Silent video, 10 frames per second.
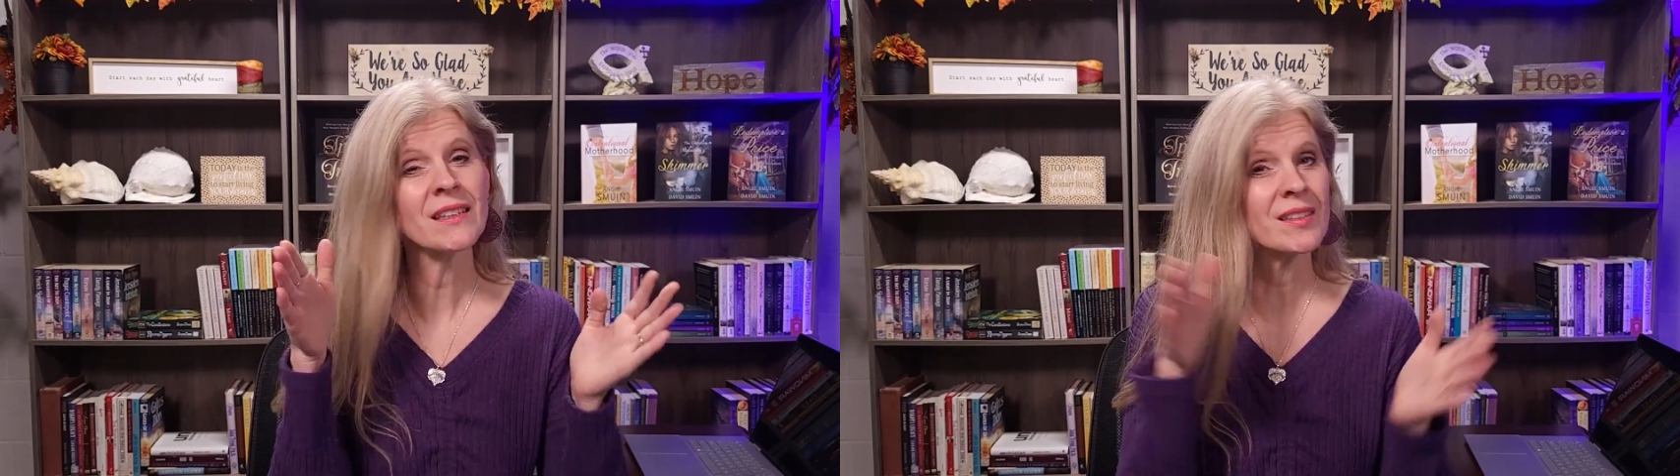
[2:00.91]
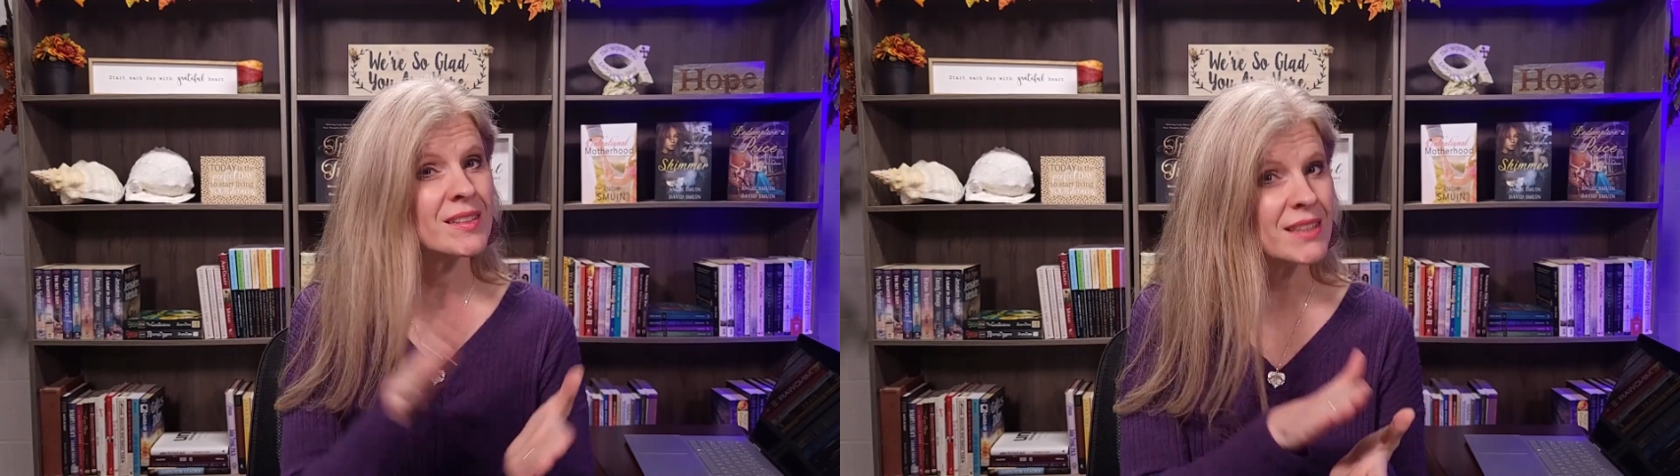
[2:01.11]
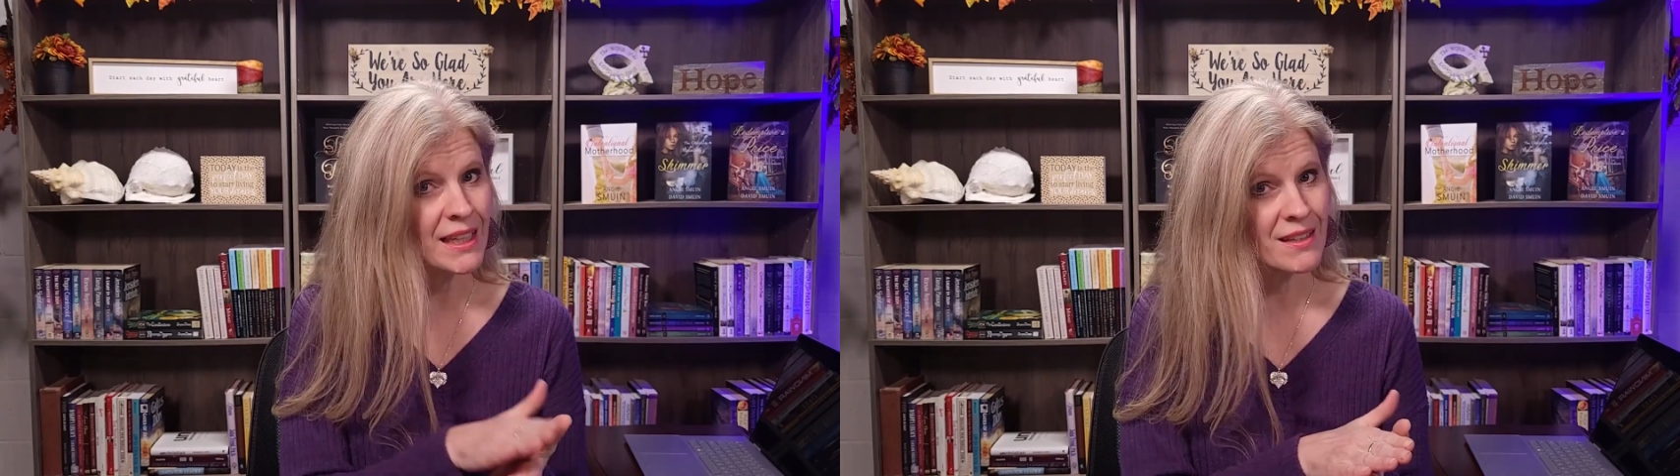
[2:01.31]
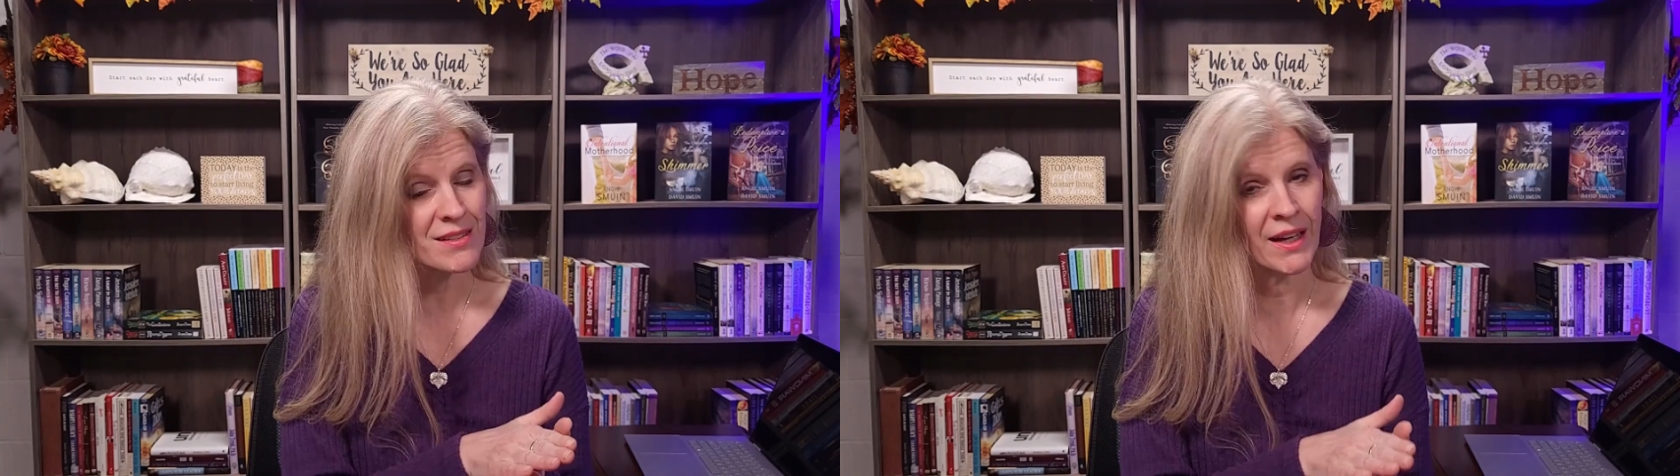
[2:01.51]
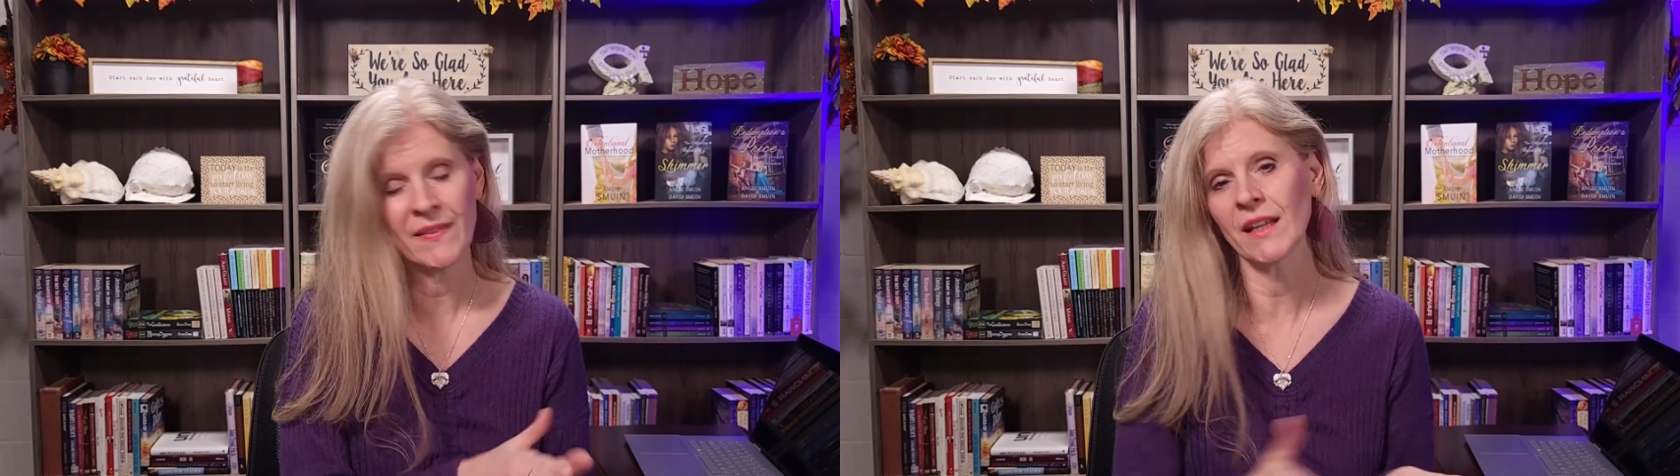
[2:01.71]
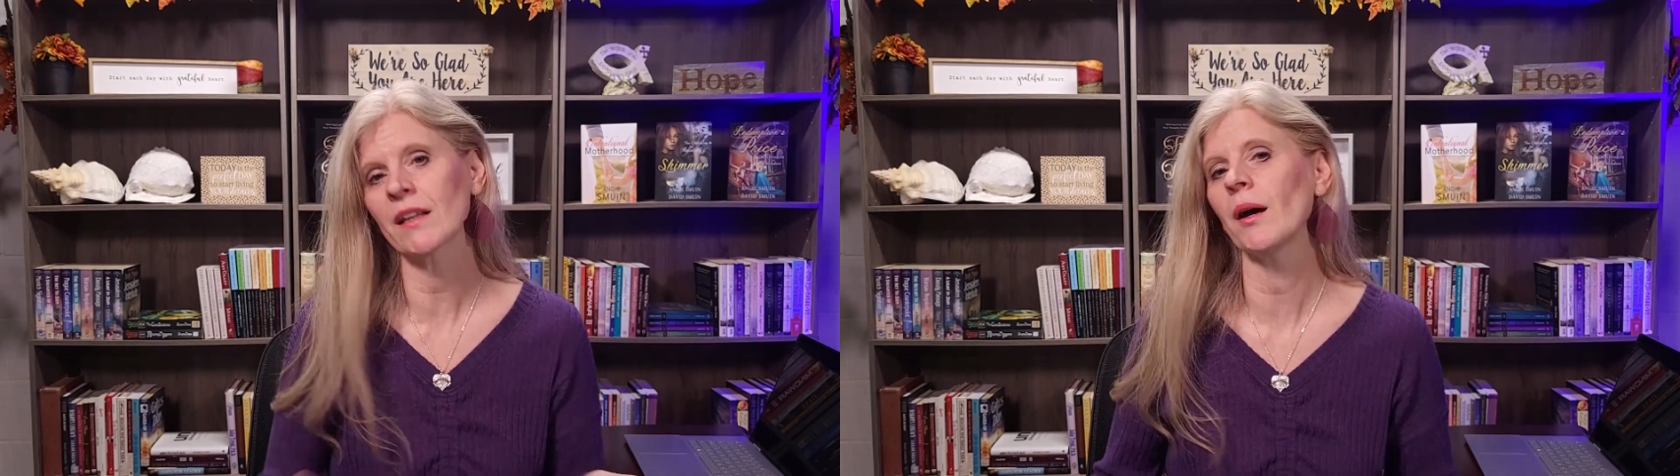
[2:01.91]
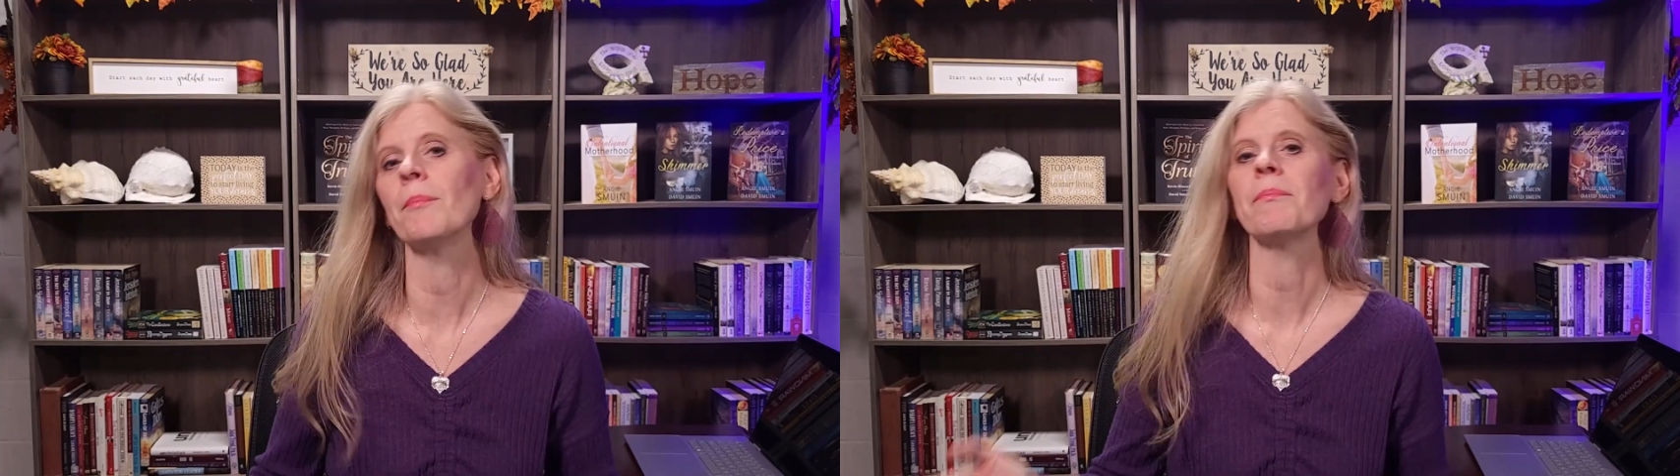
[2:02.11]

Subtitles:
sit and then come